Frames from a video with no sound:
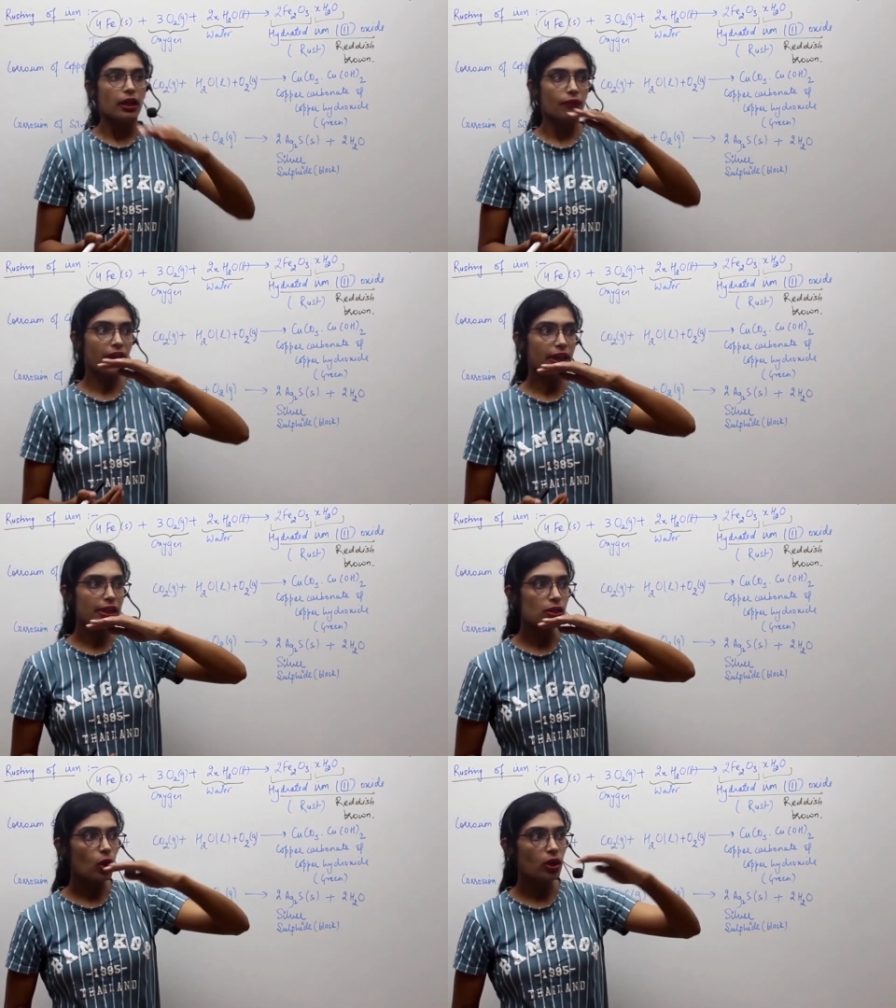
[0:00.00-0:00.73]
When
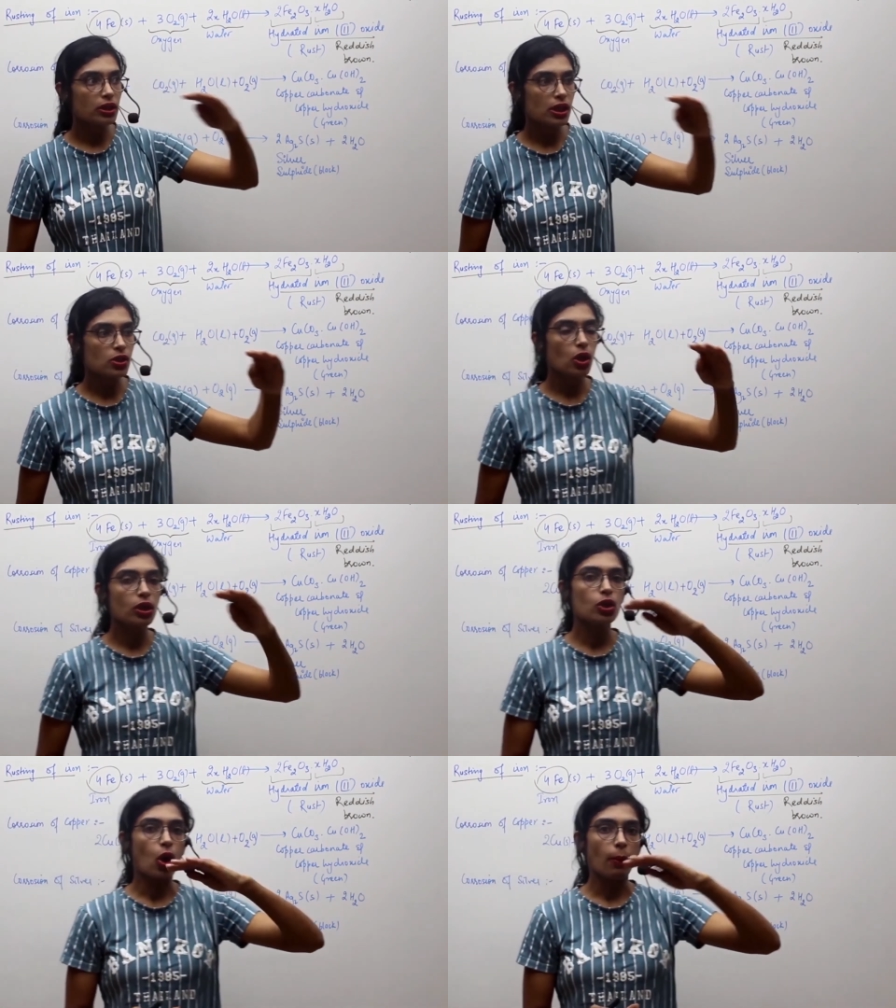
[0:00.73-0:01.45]
it is on just
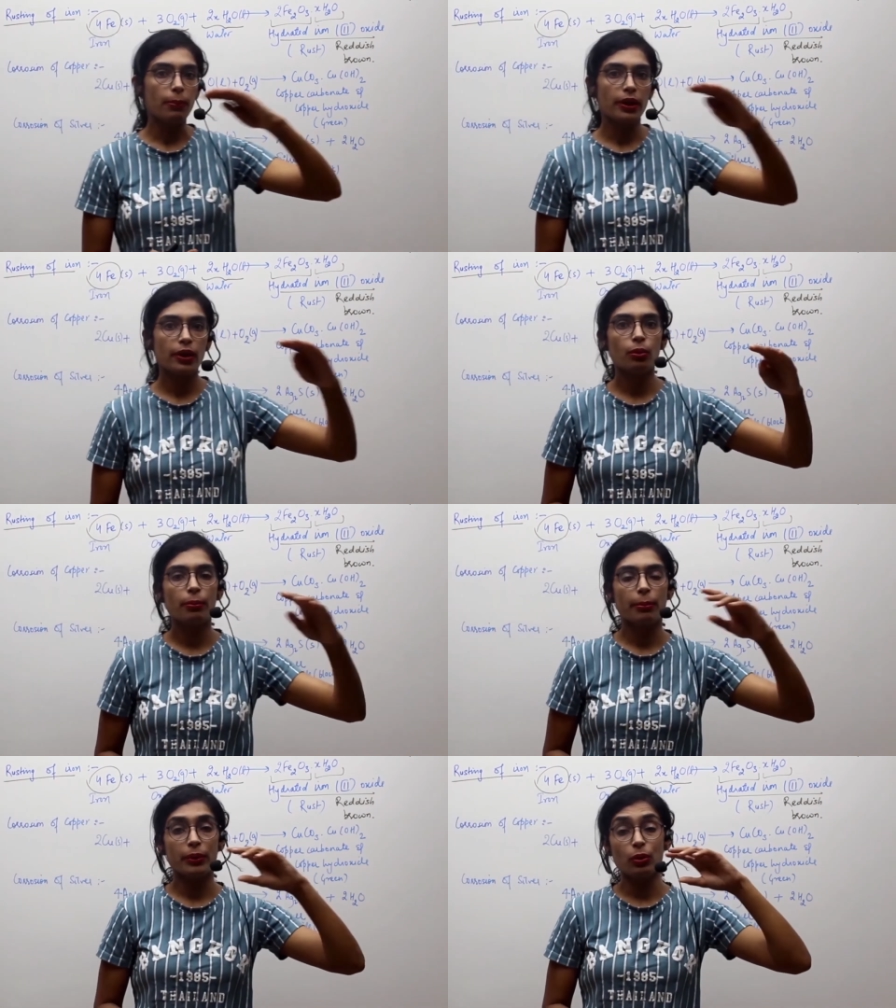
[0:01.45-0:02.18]
on the top layer,
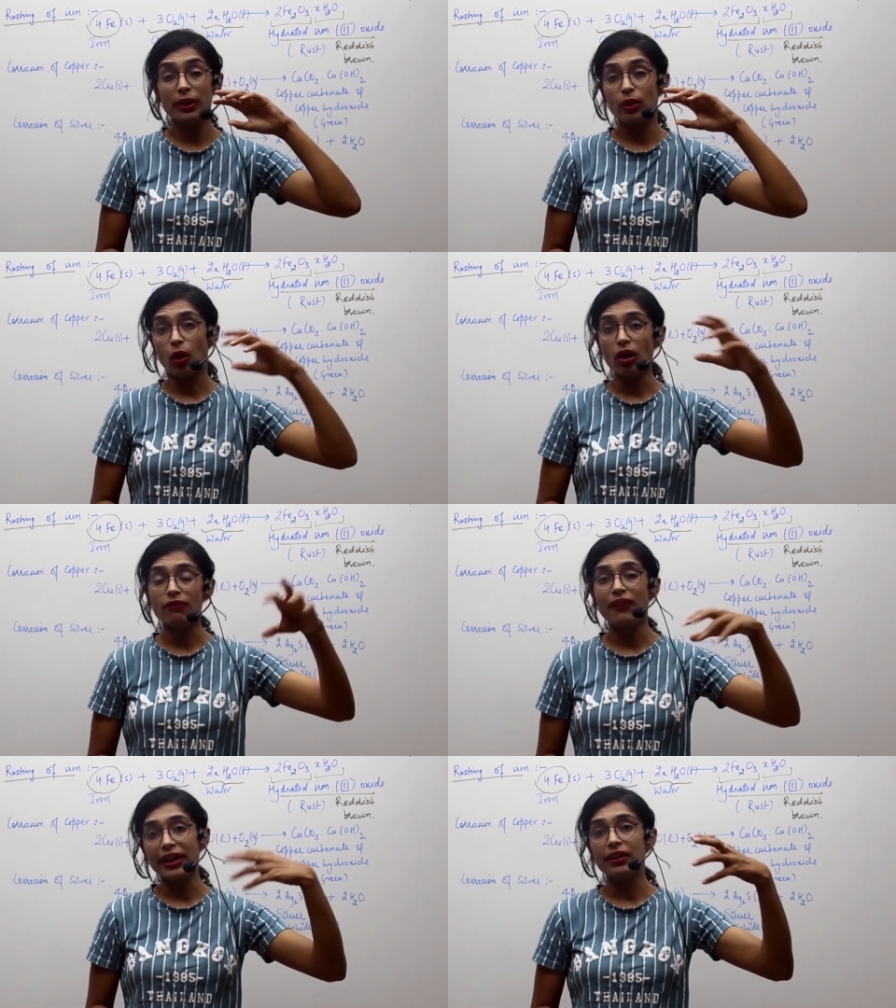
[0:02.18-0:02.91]
you may
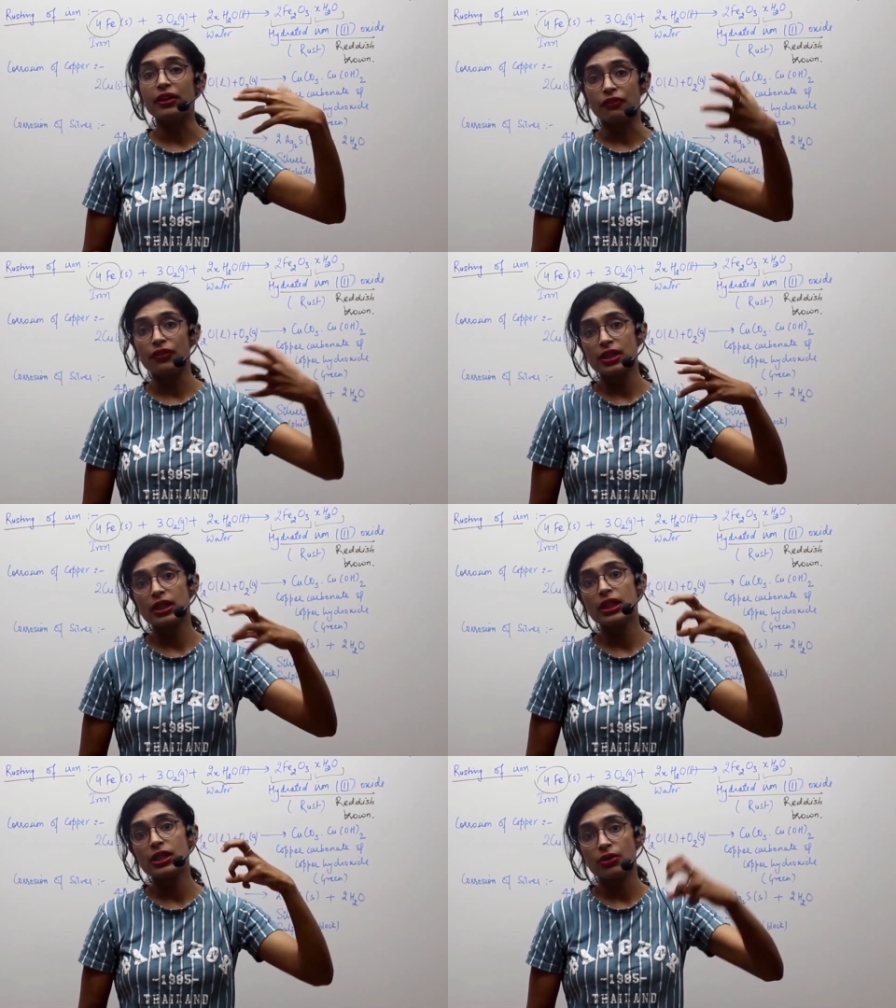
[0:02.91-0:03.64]
not find the difference
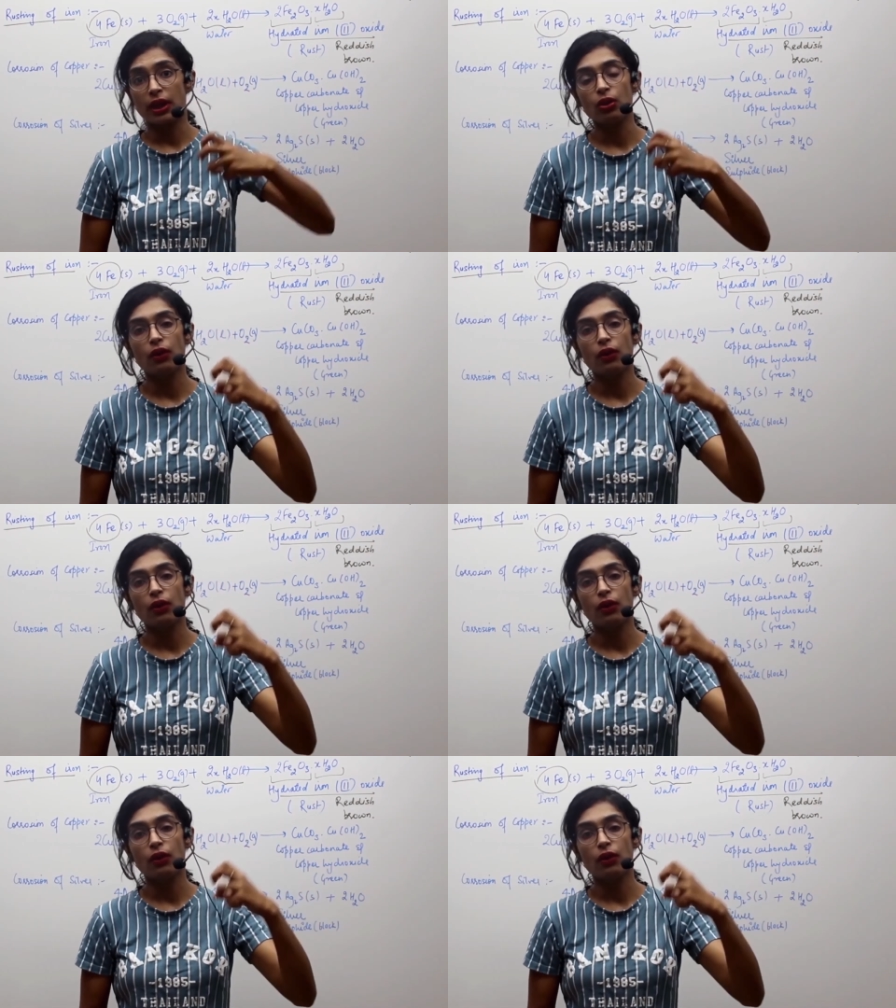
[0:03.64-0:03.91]
in the strength